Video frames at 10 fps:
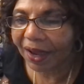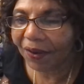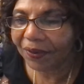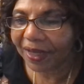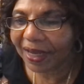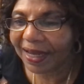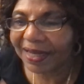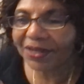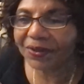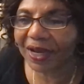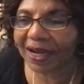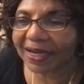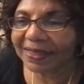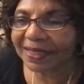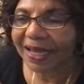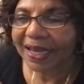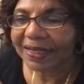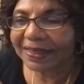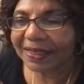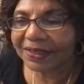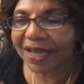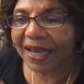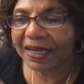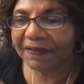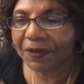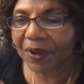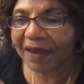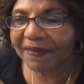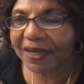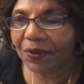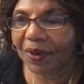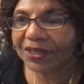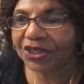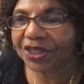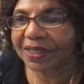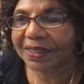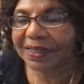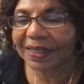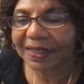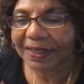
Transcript: okay, you guys, did any of you have any questions?